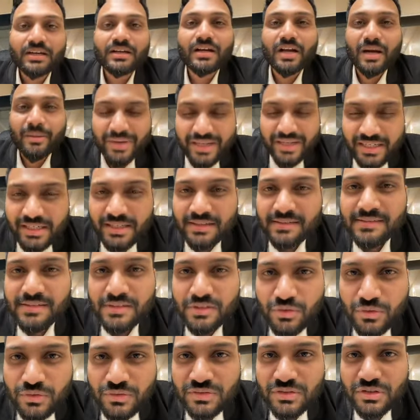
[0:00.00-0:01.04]
Comment is
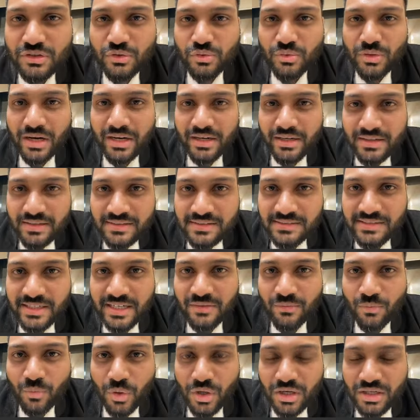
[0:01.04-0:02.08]
used to
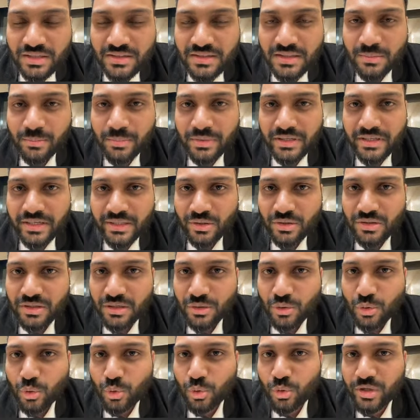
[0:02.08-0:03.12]
understand what the particular
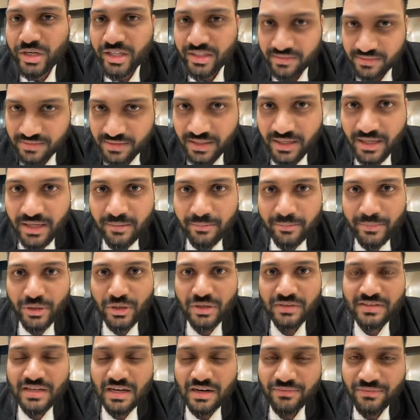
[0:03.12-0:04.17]
code is,
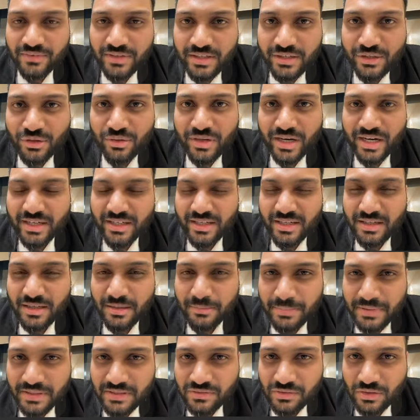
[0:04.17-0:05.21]
because after you writing a
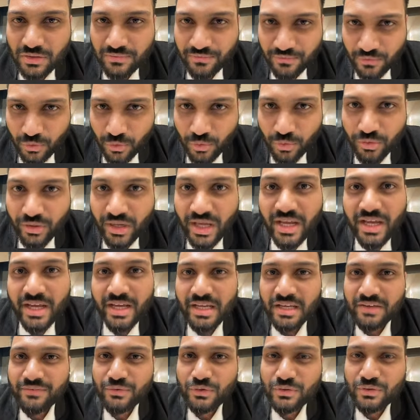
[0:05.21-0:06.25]
piece of code,
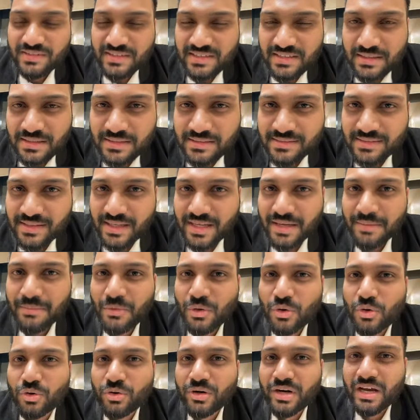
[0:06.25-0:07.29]
if you see the same
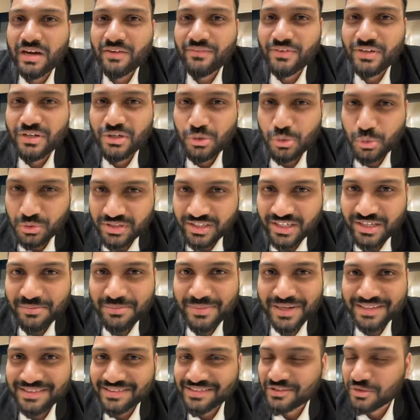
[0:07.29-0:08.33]
code after 2-3
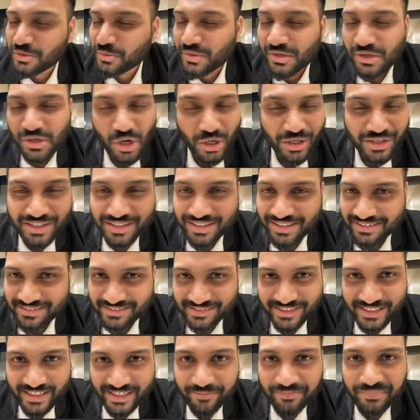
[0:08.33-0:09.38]
months, you will not
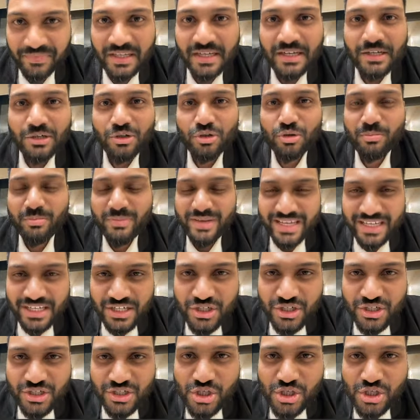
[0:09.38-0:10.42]
understand. To make
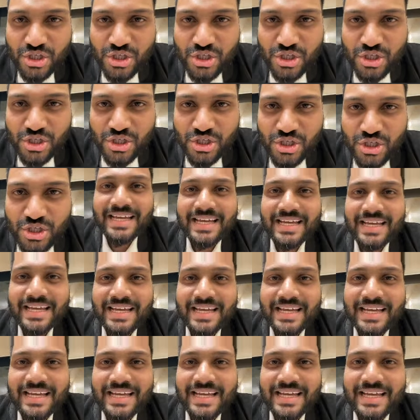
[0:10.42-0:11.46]
sure that
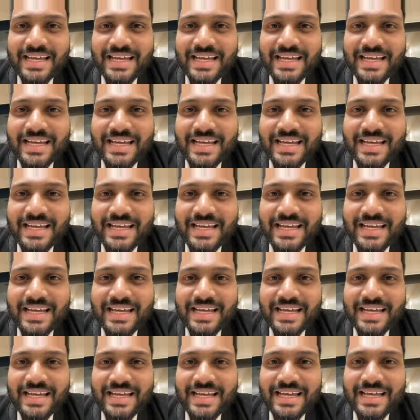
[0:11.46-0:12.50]
you are able to
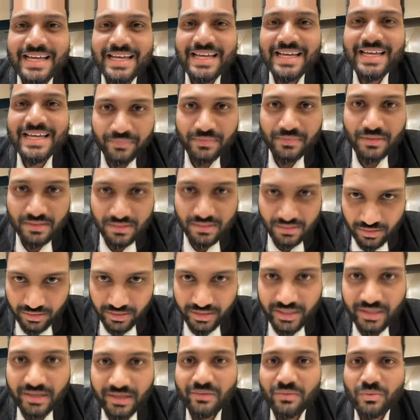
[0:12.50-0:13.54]
recall,
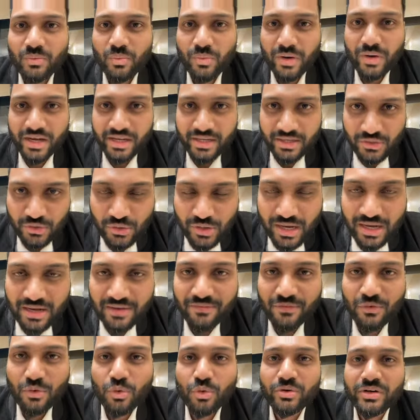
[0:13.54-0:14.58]
okay, why you
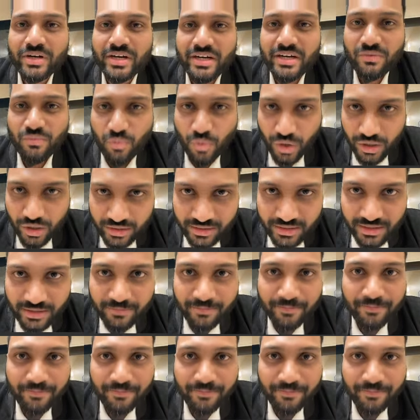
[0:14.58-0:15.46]
have coded what